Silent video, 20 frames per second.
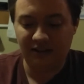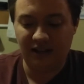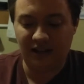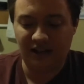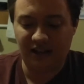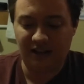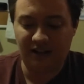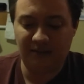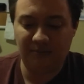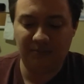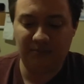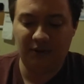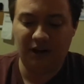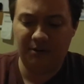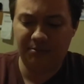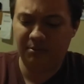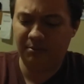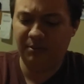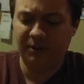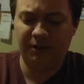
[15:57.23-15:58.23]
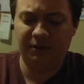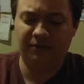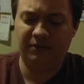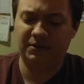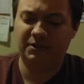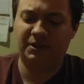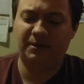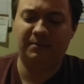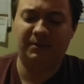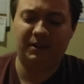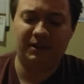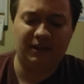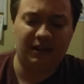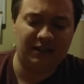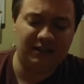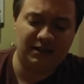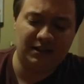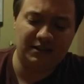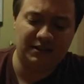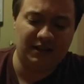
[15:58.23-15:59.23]
Uh, probably for something
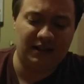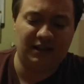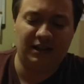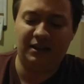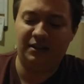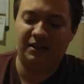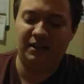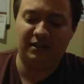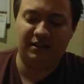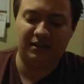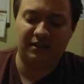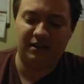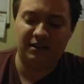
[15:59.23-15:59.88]
that does anything